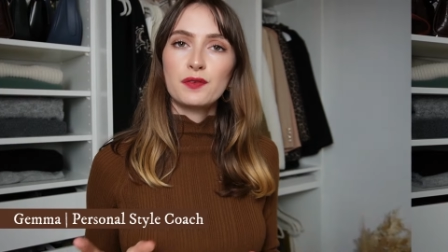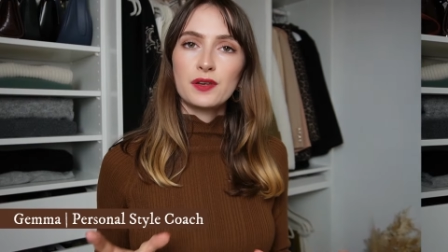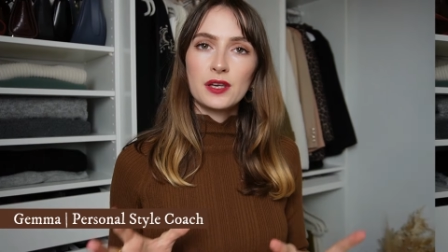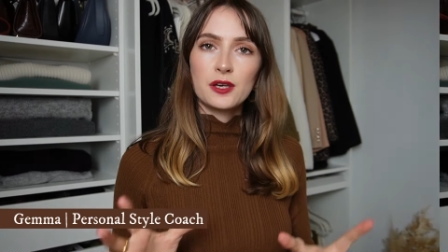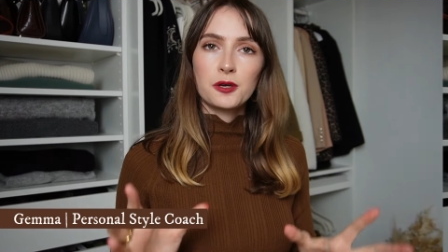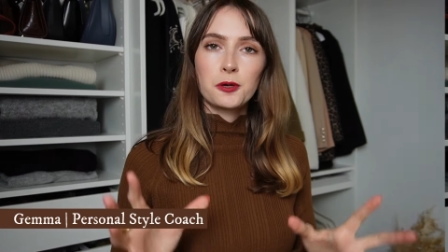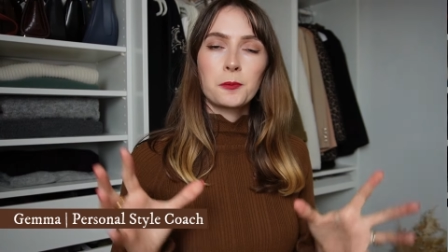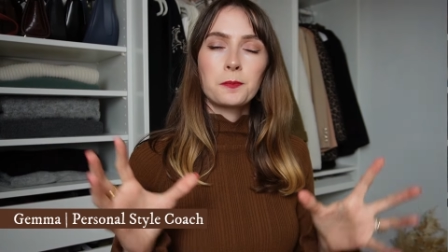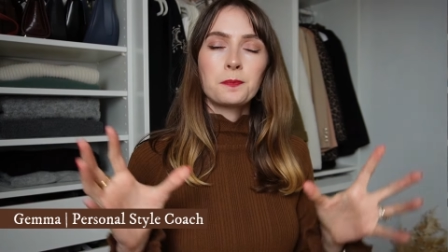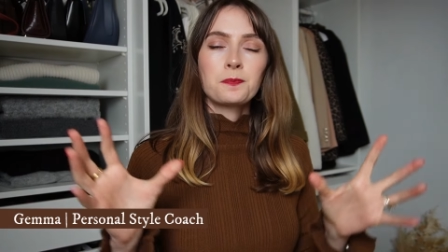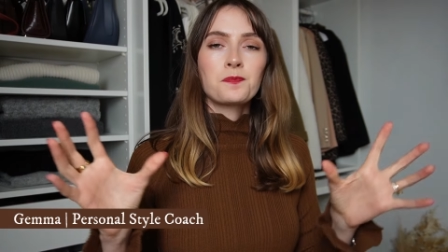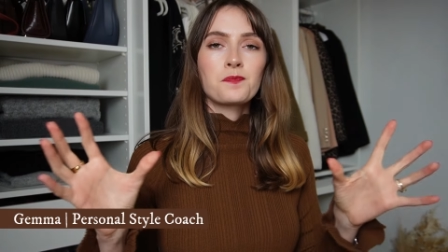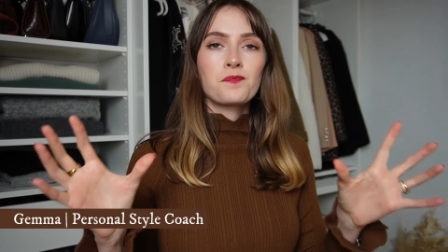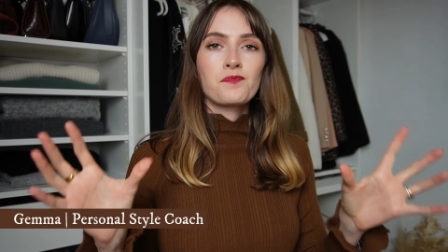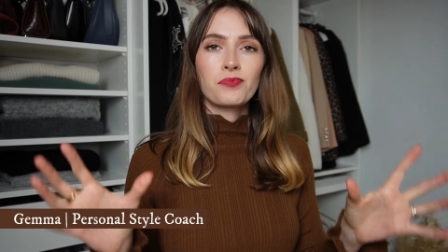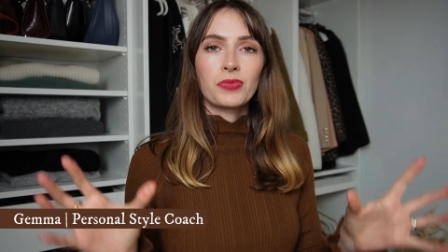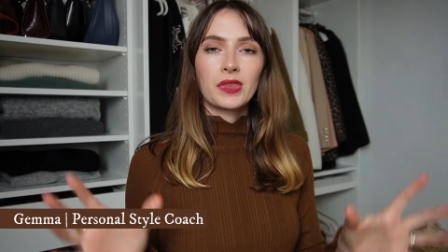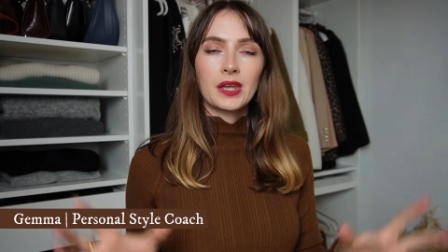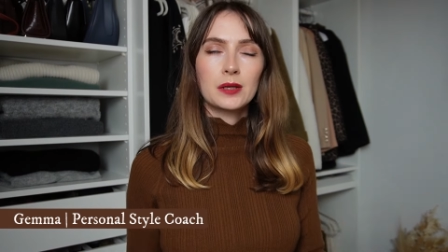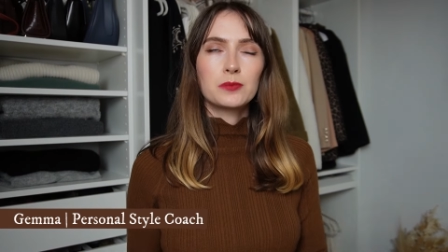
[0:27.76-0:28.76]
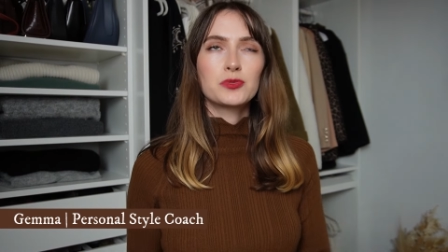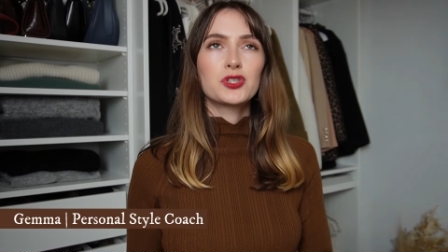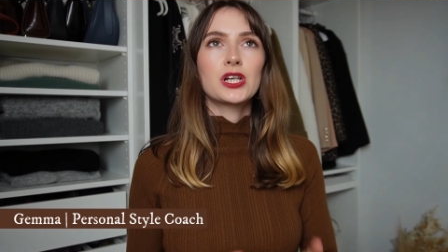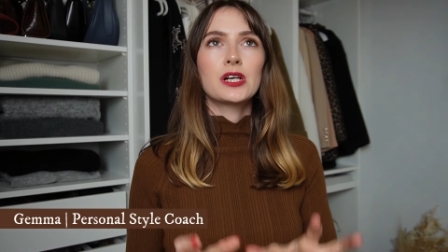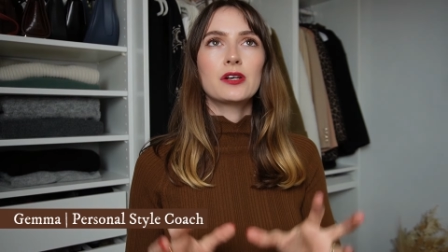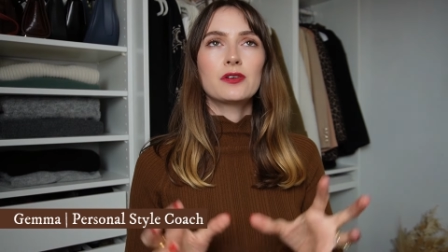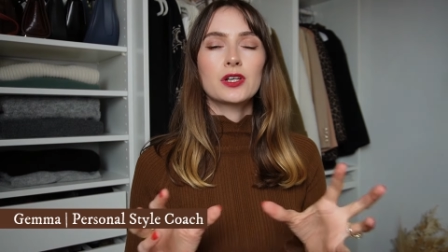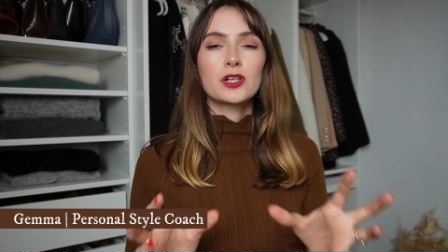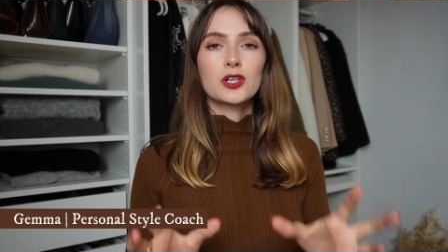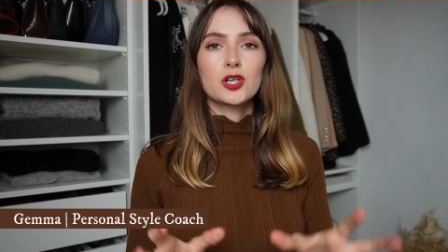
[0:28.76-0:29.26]
video, I'm
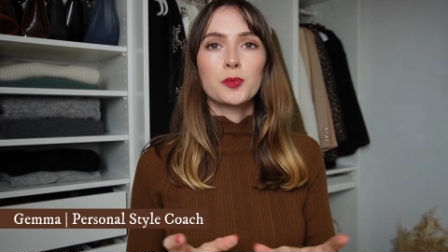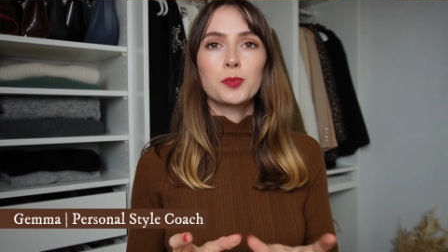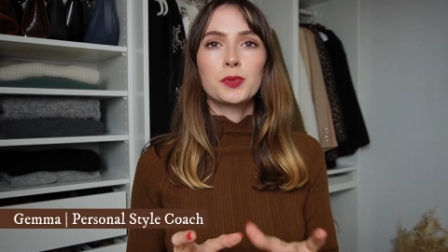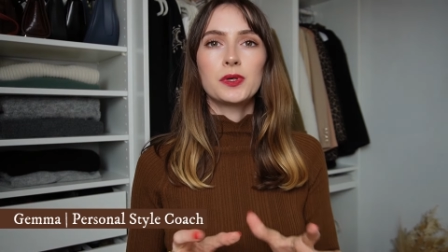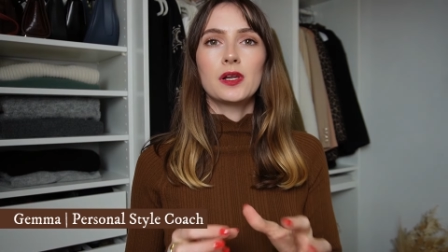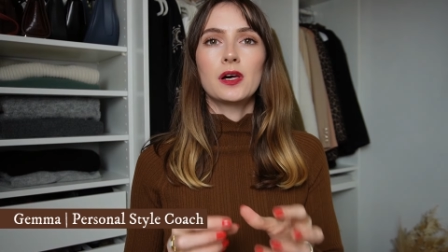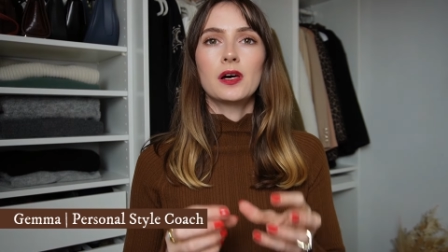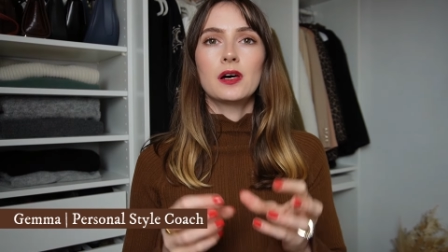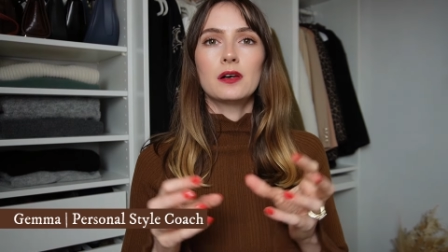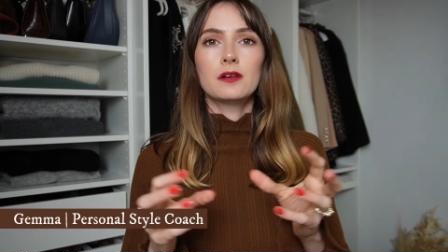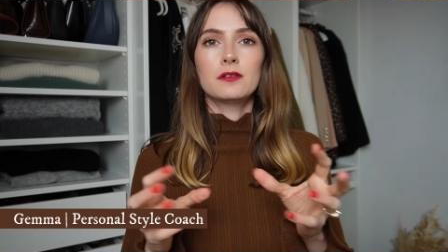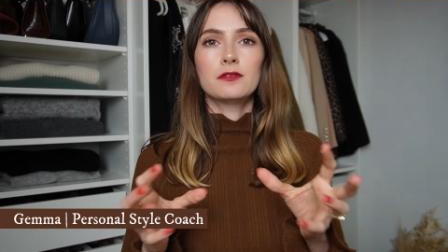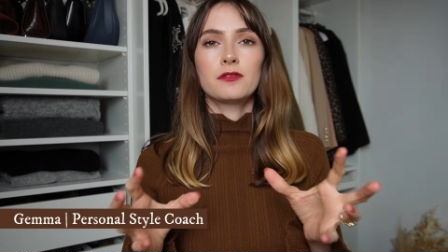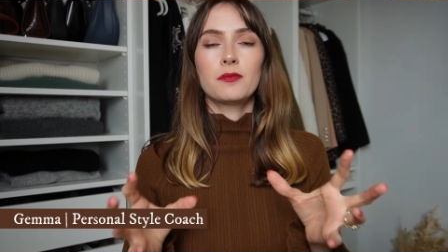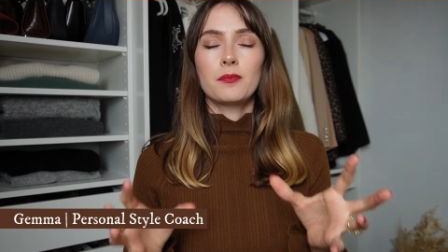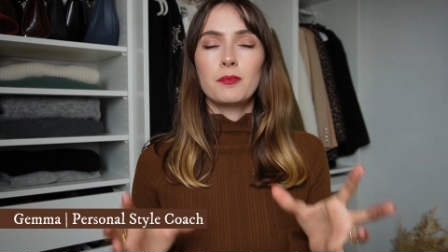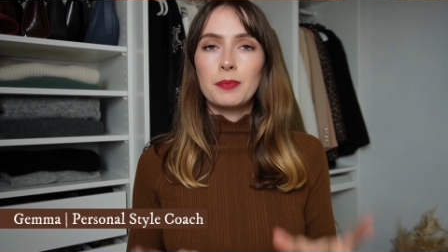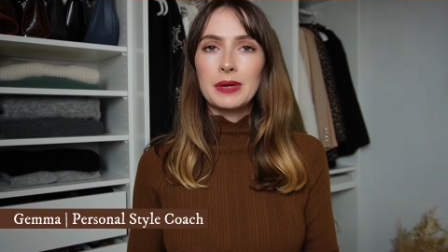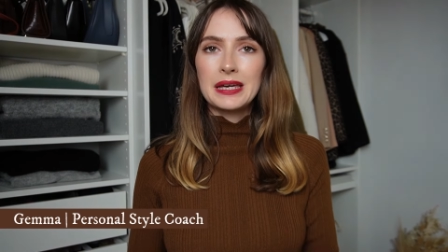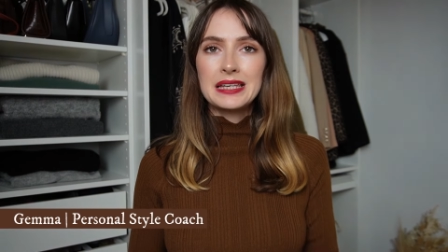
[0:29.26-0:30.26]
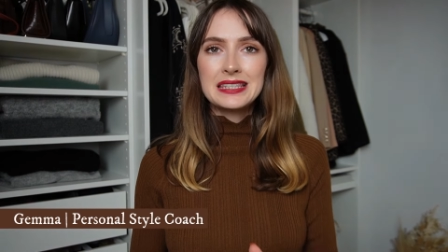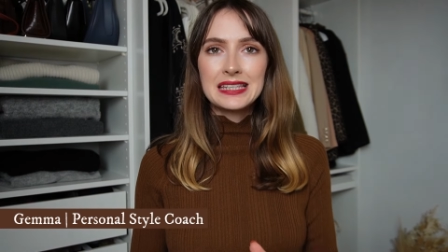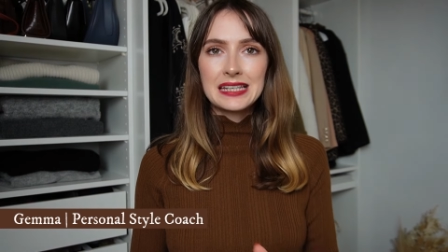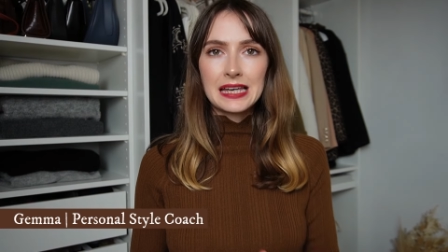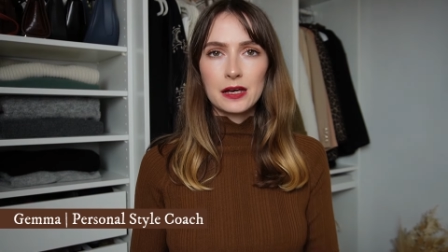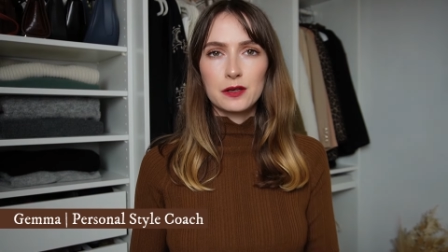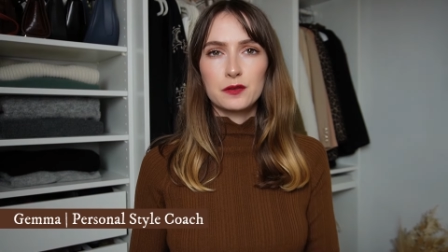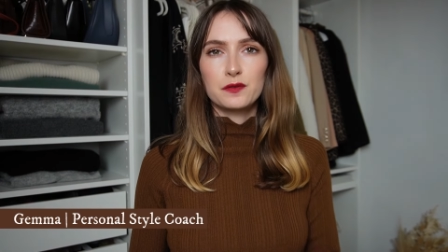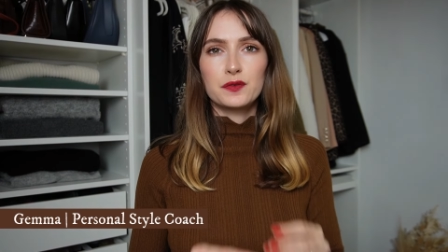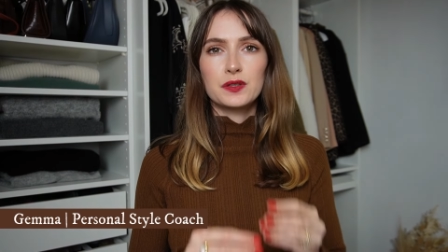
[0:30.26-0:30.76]
sharing a couple of basic
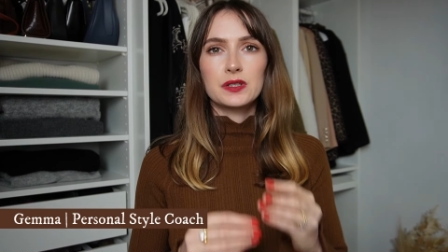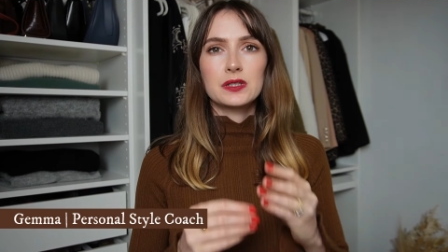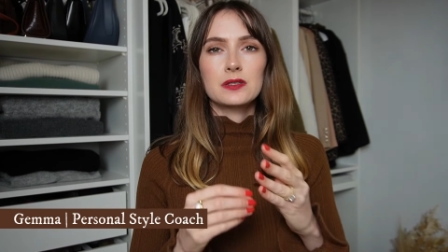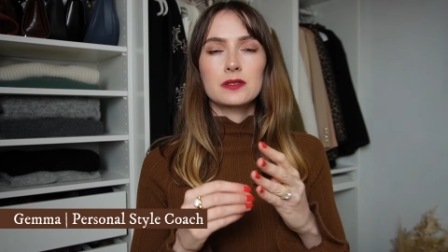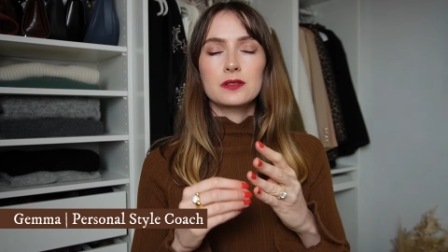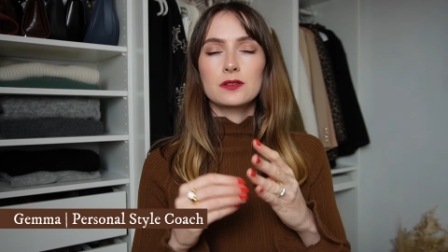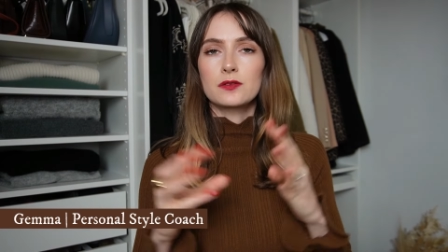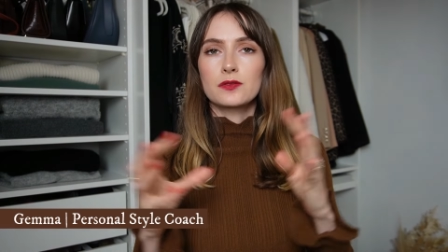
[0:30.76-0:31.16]
outfits.